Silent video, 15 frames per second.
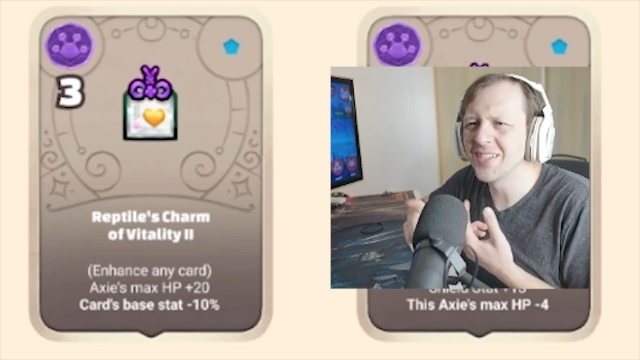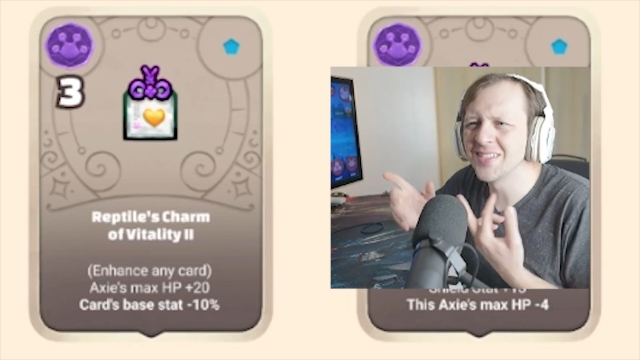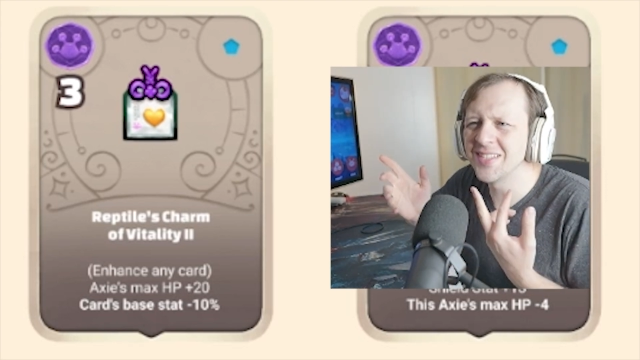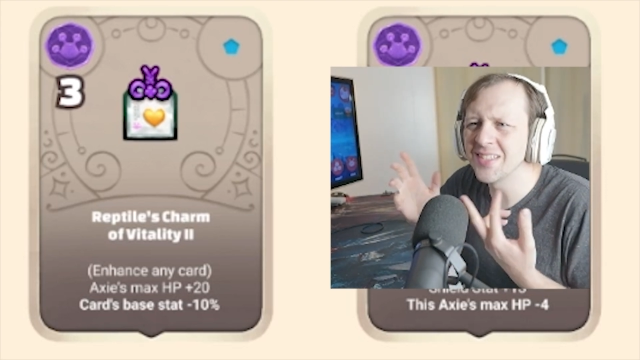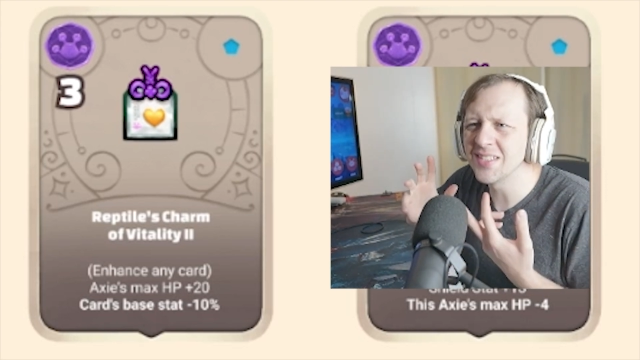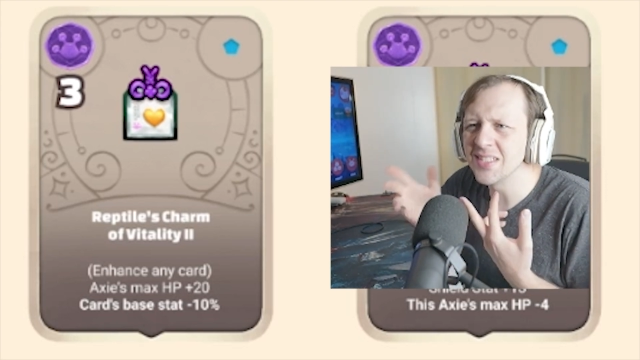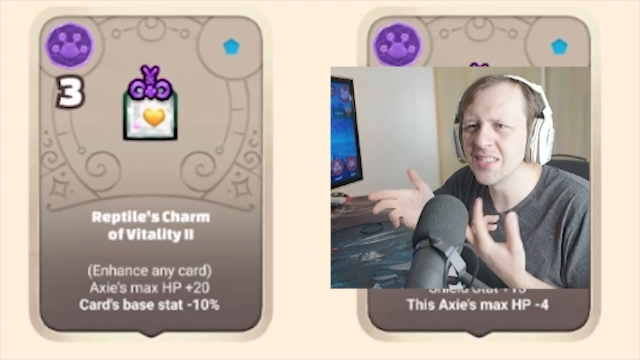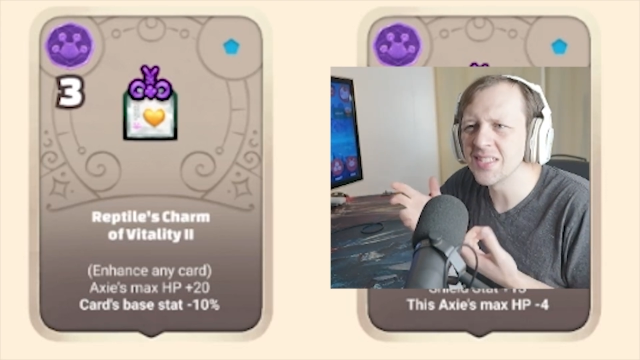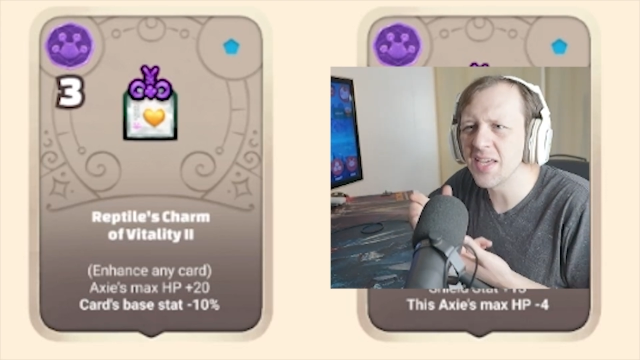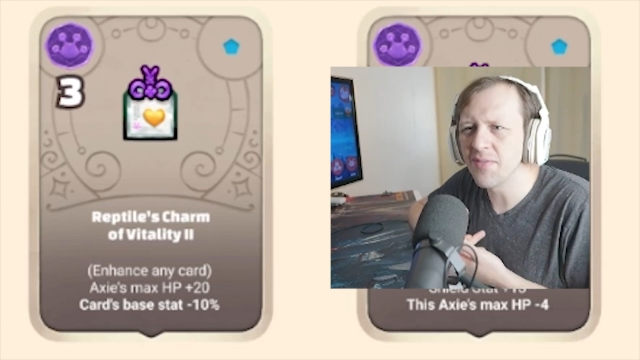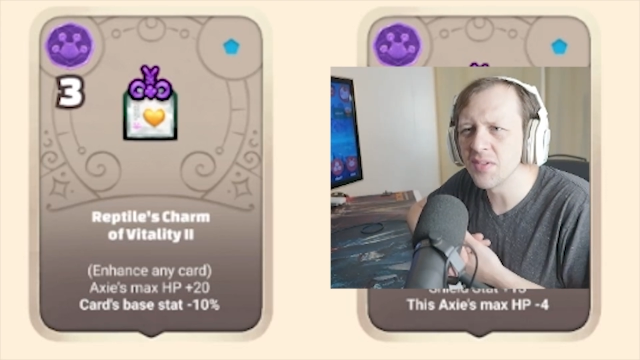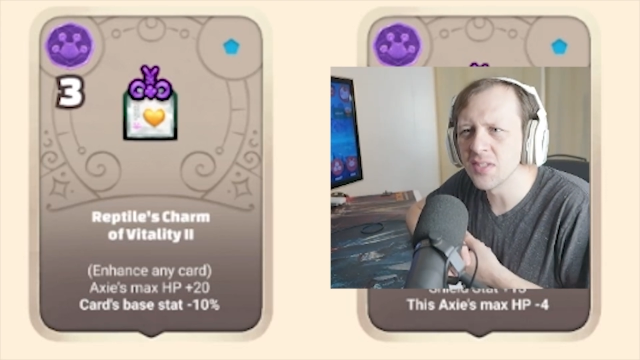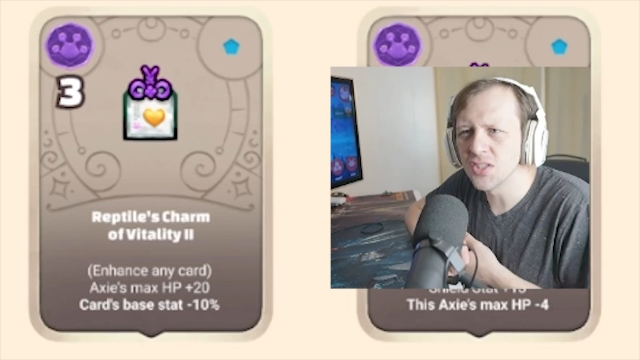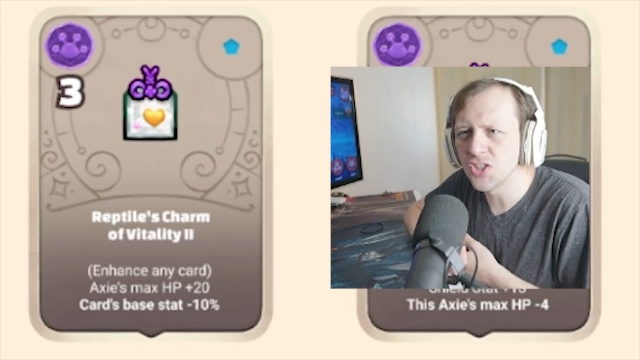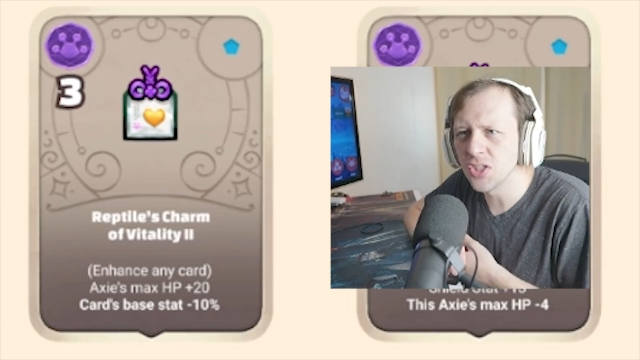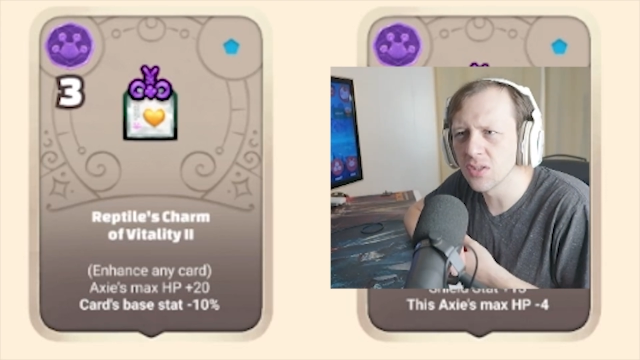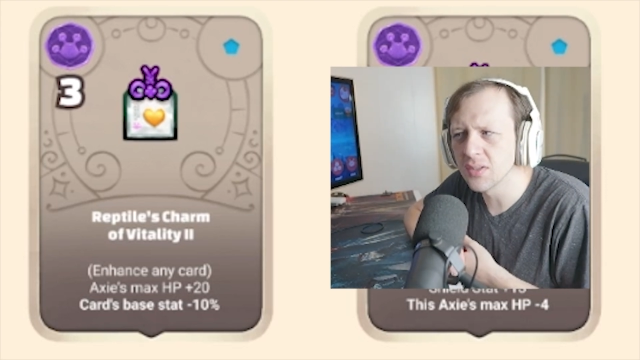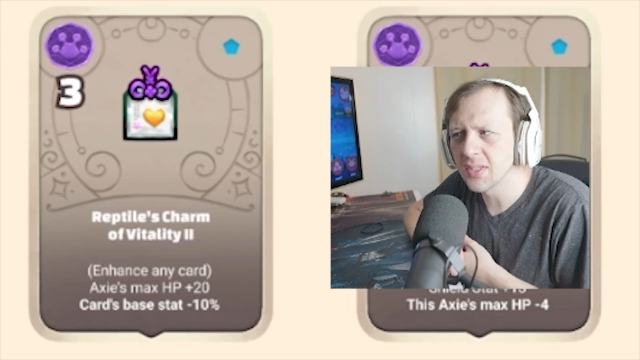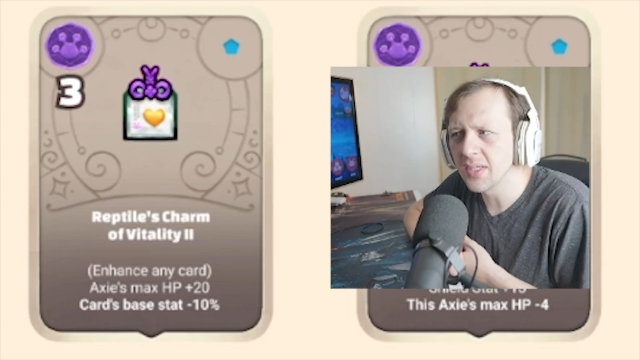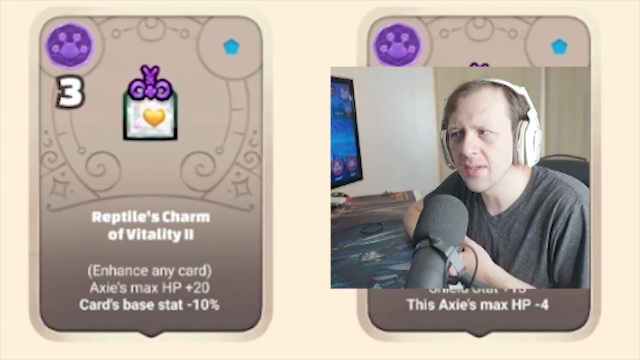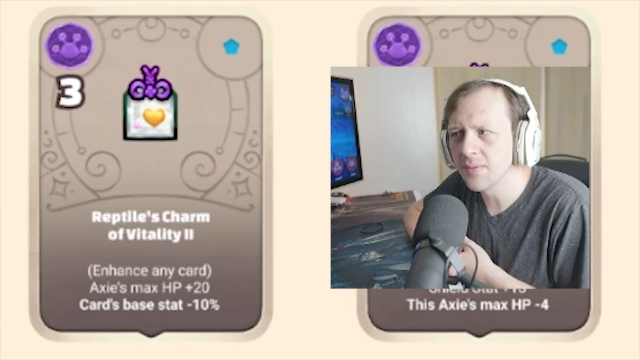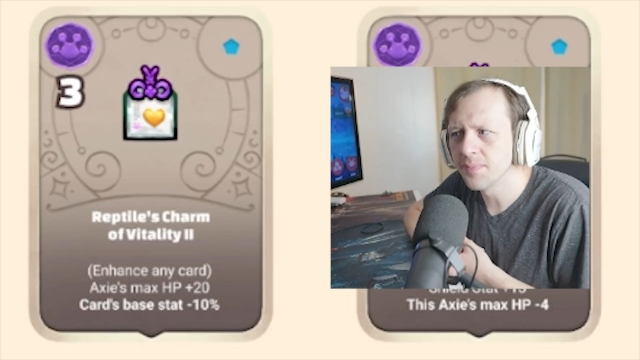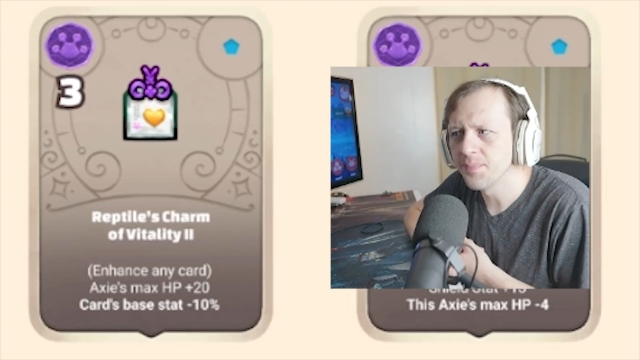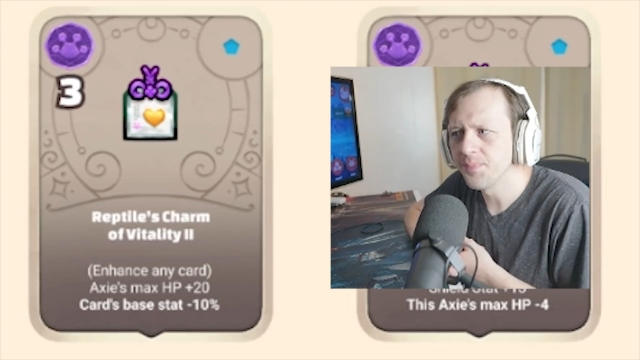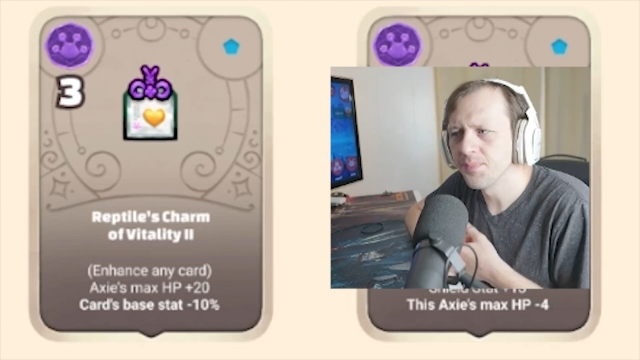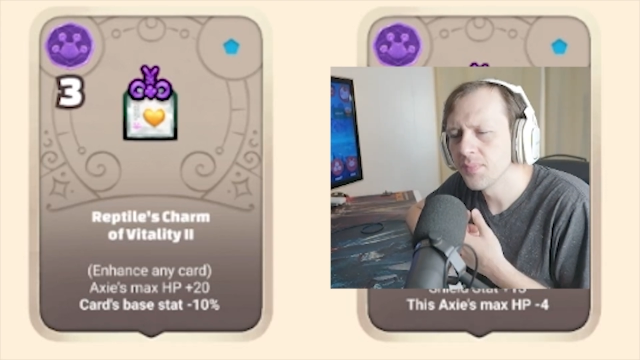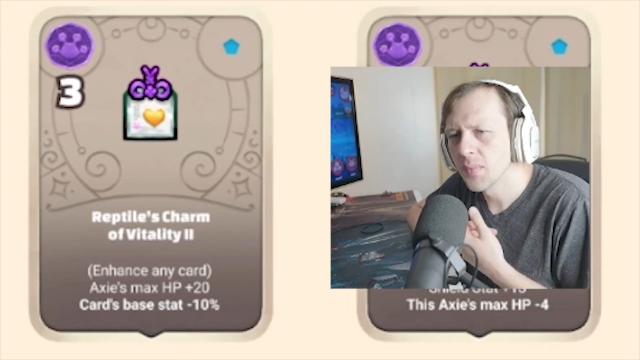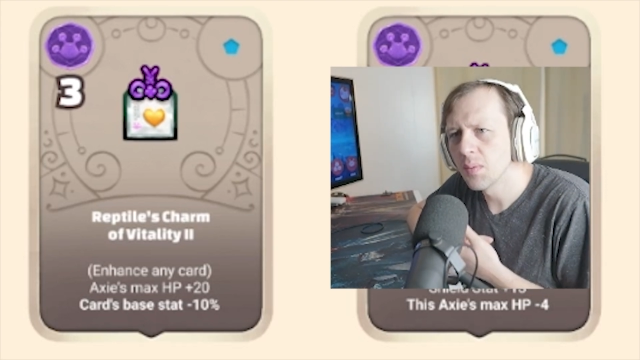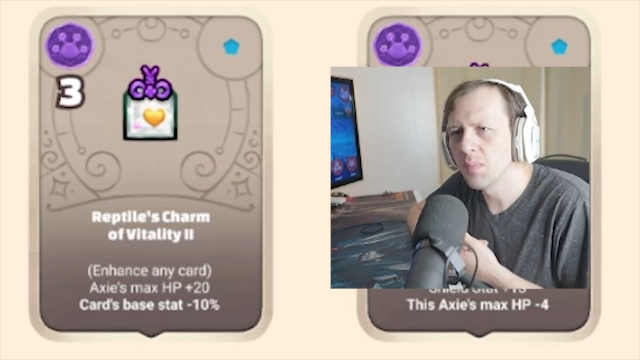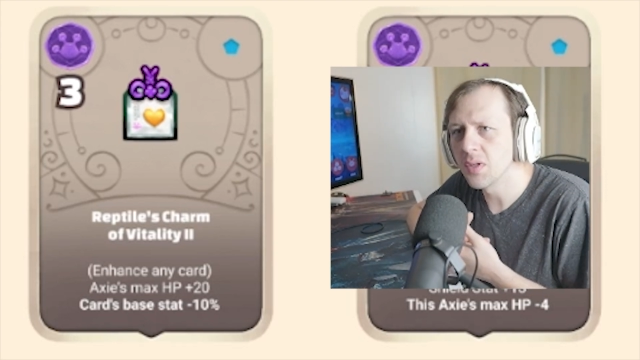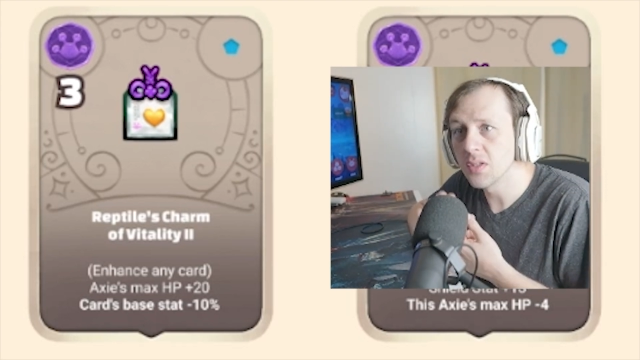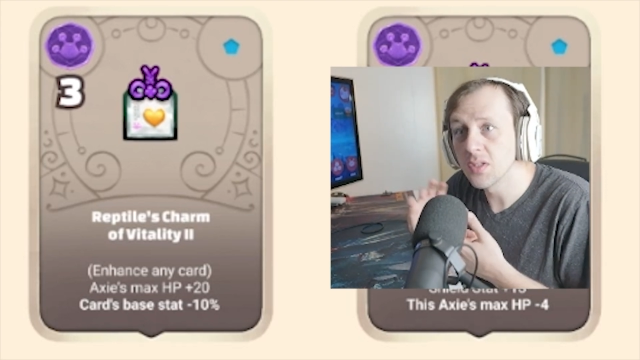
67 shielding but